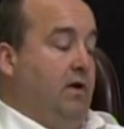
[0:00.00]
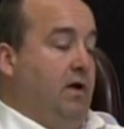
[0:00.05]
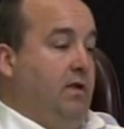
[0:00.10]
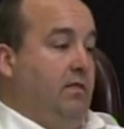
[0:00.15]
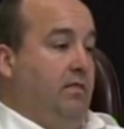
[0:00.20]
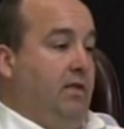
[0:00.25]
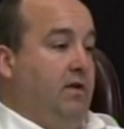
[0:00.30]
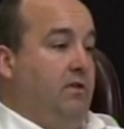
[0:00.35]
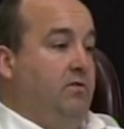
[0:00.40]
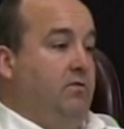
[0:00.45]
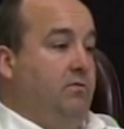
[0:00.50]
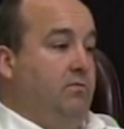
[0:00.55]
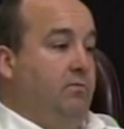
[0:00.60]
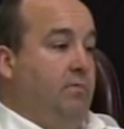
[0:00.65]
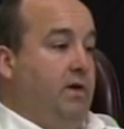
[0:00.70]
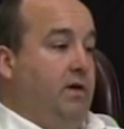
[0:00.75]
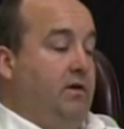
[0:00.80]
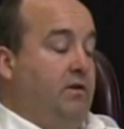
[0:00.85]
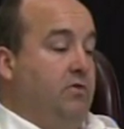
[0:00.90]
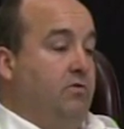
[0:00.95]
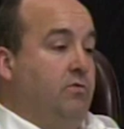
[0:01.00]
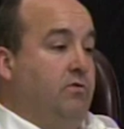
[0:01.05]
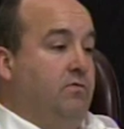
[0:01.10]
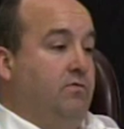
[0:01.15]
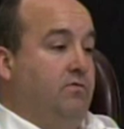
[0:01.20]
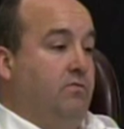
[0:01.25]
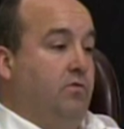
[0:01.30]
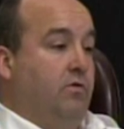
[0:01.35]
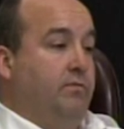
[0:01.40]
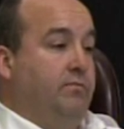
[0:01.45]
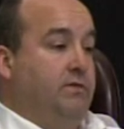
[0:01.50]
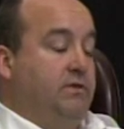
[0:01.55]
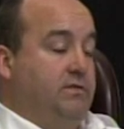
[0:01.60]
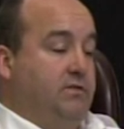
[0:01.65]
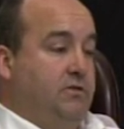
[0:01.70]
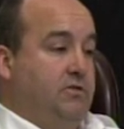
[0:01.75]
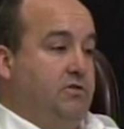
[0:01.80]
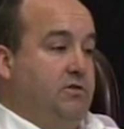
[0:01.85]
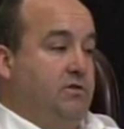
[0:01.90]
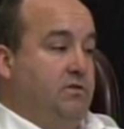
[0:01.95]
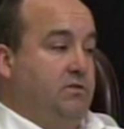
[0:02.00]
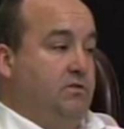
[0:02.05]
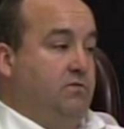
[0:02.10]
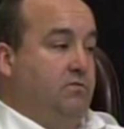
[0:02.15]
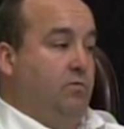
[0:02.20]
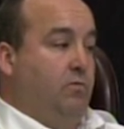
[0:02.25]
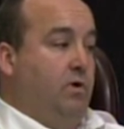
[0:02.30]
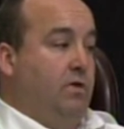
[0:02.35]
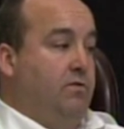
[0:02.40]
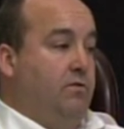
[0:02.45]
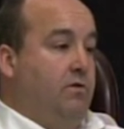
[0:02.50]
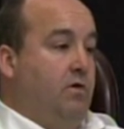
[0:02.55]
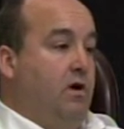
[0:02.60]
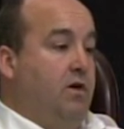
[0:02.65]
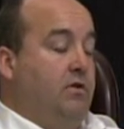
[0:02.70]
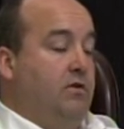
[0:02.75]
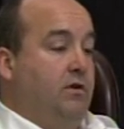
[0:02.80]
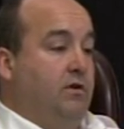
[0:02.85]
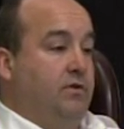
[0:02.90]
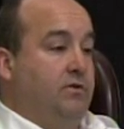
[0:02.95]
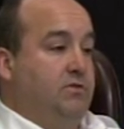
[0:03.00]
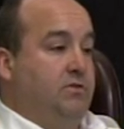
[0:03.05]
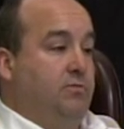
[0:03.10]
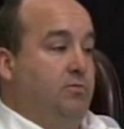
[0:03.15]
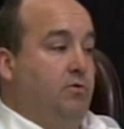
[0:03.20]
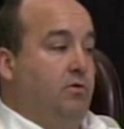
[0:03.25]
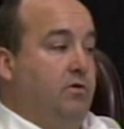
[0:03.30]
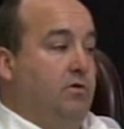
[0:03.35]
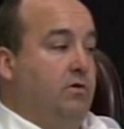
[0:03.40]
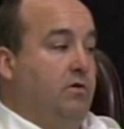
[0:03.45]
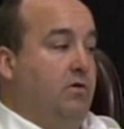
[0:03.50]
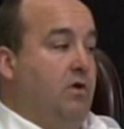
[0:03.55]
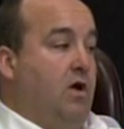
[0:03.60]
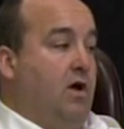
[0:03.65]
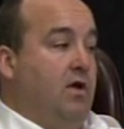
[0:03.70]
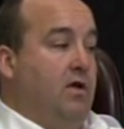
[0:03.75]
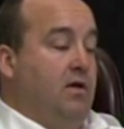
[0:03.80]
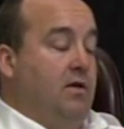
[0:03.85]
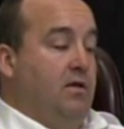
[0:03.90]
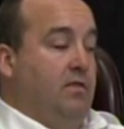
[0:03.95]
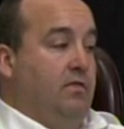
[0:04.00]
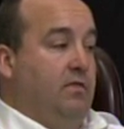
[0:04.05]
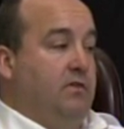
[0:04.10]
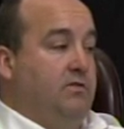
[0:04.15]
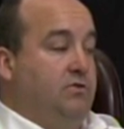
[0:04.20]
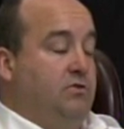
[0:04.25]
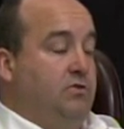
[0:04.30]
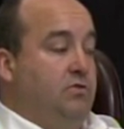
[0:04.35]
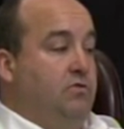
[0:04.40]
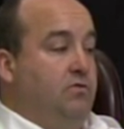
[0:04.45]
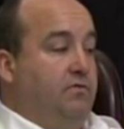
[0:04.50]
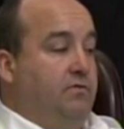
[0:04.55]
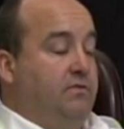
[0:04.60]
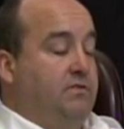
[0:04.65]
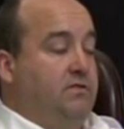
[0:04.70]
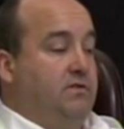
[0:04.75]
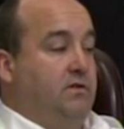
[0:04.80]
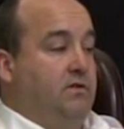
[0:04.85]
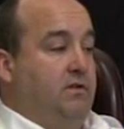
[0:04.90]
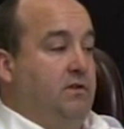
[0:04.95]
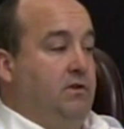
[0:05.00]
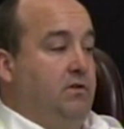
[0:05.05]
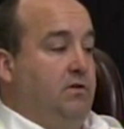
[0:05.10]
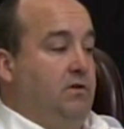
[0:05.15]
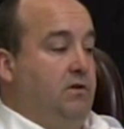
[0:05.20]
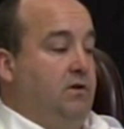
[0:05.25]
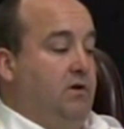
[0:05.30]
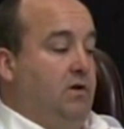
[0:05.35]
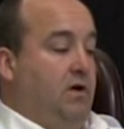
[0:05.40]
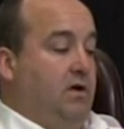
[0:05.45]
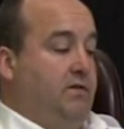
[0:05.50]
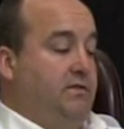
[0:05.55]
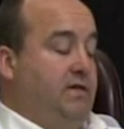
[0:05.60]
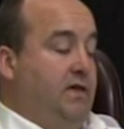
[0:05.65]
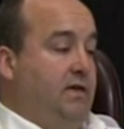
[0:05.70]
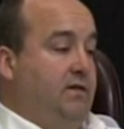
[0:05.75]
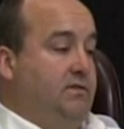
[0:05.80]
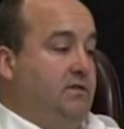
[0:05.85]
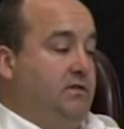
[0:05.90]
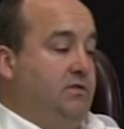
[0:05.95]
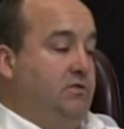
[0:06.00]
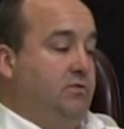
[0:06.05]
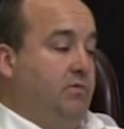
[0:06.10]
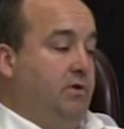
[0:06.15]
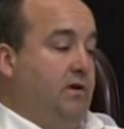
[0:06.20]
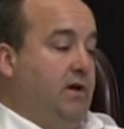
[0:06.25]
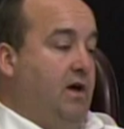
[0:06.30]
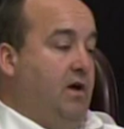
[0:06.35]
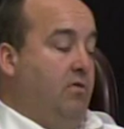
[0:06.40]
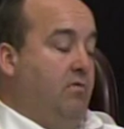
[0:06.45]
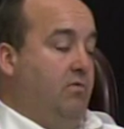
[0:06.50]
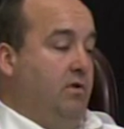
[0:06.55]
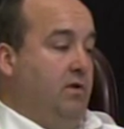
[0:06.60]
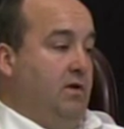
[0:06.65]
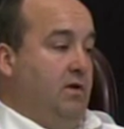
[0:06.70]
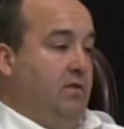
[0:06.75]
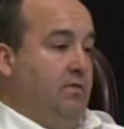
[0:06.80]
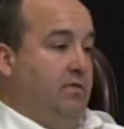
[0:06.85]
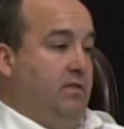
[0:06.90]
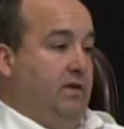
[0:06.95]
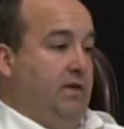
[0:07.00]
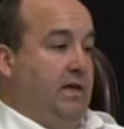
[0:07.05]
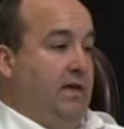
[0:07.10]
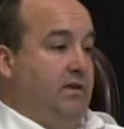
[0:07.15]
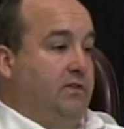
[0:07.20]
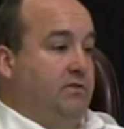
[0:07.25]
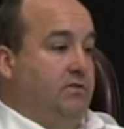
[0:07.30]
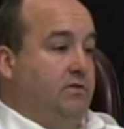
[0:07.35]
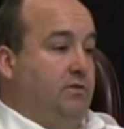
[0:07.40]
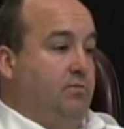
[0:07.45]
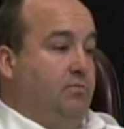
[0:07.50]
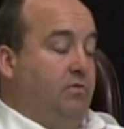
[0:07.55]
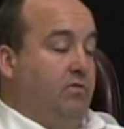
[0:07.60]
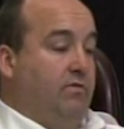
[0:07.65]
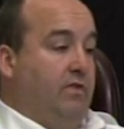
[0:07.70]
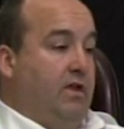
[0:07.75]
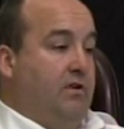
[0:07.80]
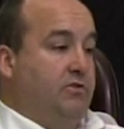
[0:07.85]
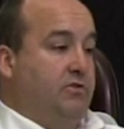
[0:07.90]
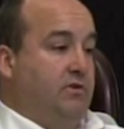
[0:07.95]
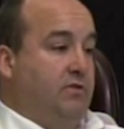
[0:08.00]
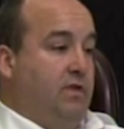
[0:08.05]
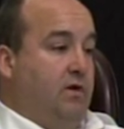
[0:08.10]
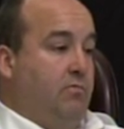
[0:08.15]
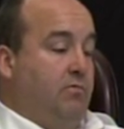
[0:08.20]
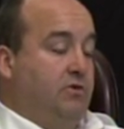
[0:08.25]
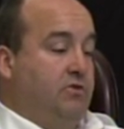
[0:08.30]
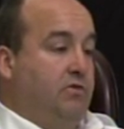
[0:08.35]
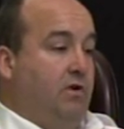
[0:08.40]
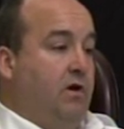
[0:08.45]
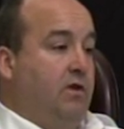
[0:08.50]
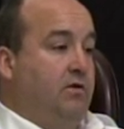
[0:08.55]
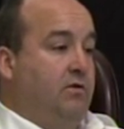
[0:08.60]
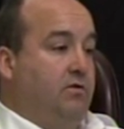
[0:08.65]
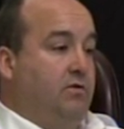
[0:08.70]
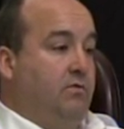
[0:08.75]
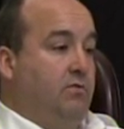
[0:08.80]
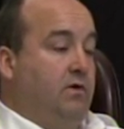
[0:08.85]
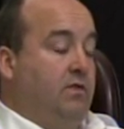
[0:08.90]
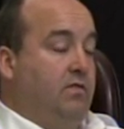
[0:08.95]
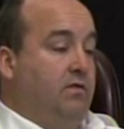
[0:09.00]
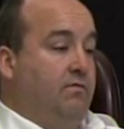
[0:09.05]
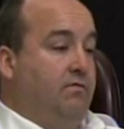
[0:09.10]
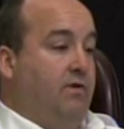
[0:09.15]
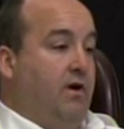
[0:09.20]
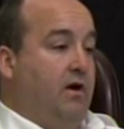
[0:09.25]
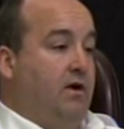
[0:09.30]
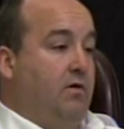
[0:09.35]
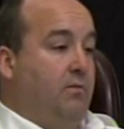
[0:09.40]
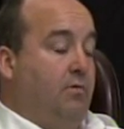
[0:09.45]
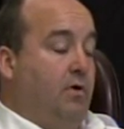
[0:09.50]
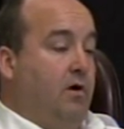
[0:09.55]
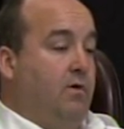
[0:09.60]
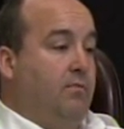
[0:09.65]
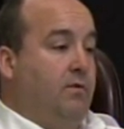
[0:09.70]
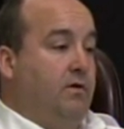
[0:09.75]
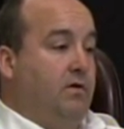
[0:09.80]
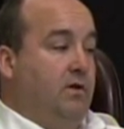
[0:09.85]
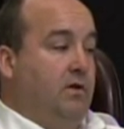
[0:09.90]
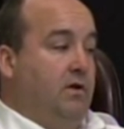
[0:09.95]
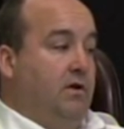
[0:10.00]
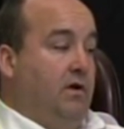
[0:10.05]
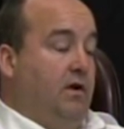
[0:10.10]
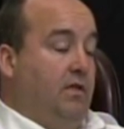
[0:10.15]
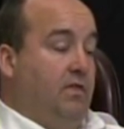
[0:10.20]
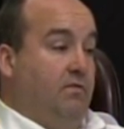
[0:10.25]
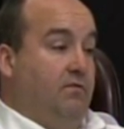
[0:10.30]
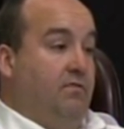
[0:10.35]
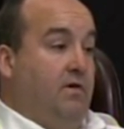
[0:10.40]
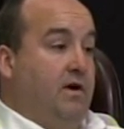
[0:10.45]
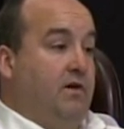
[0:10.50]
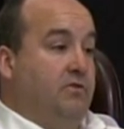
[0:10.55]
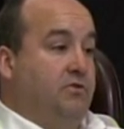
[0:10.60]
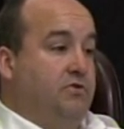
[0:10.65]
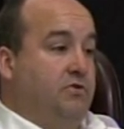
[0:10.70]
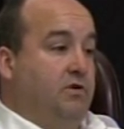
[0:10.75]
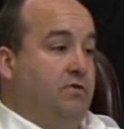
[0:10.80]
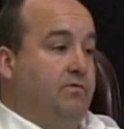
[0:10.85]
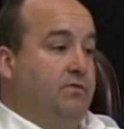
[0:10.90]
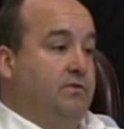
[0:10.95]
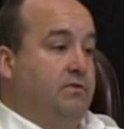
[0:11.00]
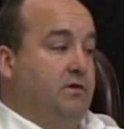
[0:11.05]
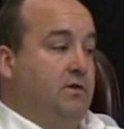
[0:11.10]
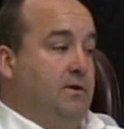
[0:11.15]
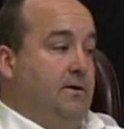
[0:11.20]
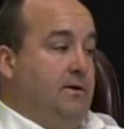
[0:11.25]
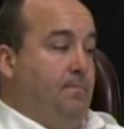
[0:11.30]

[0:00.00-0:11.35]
and let you make your informed decision as whether or not you're going to support it or not. This new facility takes into account the cancer prevention that we're trying to do in the fire department, in the fire service.